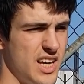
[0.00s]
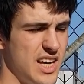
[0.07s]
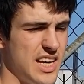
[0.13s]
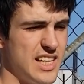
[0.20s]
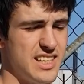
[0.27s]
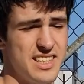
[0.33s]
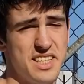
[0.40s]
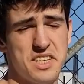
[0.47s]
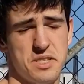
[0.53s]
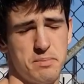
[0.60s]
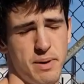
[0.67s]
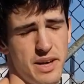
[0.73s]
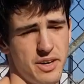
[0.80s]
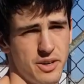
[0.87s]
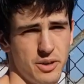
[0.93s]
heat
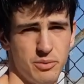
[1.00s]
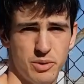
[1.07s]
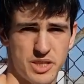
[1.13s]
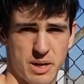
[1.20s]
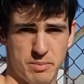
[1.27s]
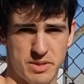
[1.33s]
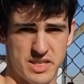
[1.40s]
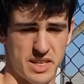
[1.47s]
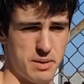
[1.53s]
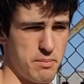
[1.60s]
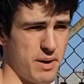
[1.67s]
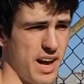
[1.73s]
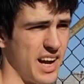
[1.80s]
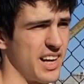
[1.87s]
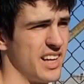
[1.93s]
dissipator, which happens at the
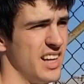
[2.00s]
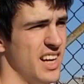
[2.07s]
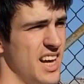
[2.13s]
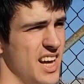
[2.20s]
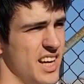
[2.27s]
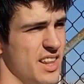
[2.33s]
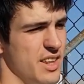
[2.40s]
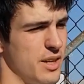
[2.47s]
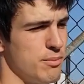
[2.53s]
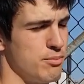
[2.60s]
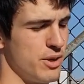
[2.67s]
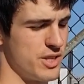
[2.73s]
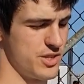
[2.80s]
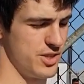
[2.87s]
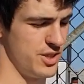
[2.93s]
back. The
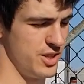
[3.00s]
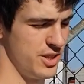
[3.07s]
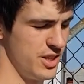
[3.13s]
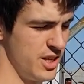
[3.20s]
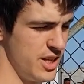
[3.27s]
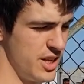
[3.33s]
compressor